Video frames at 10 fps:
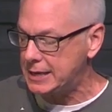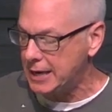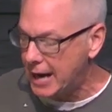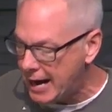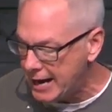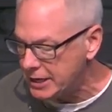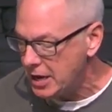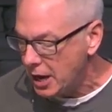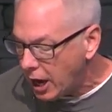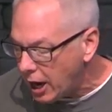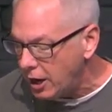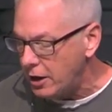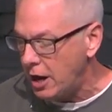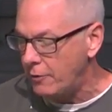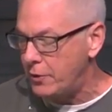kind of,
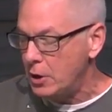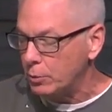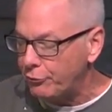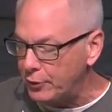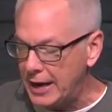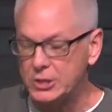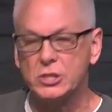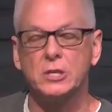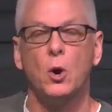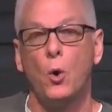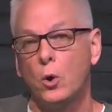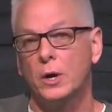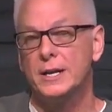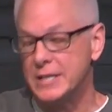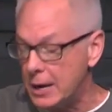of reflection,
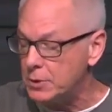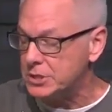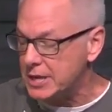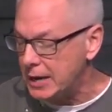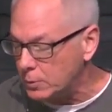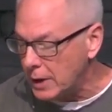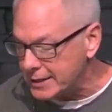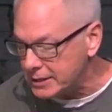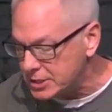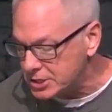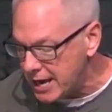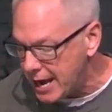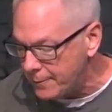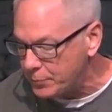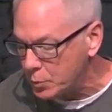or as I would say, write this
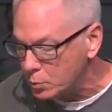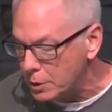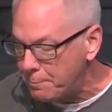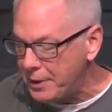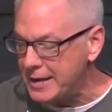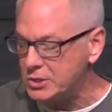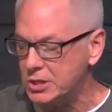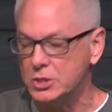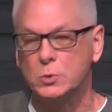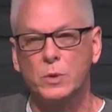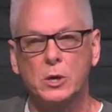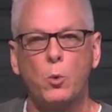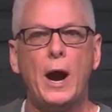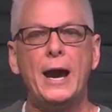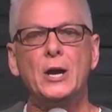down. Repentance
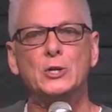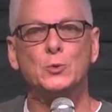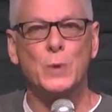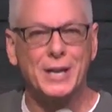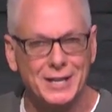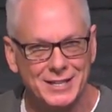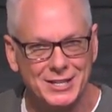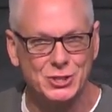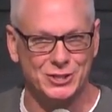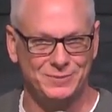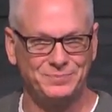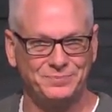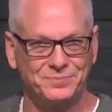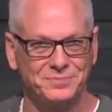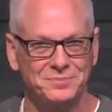requires recognition.
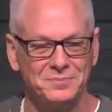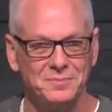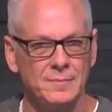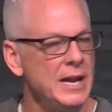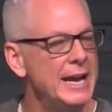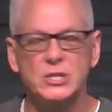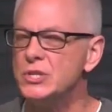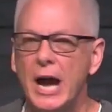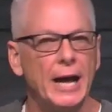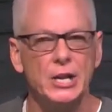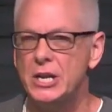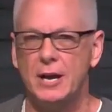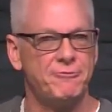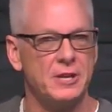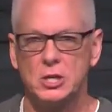It's not
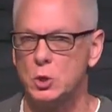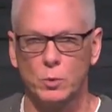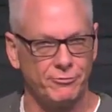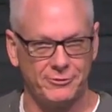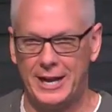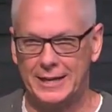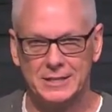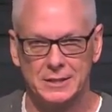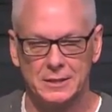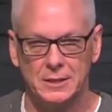enough that you reflect.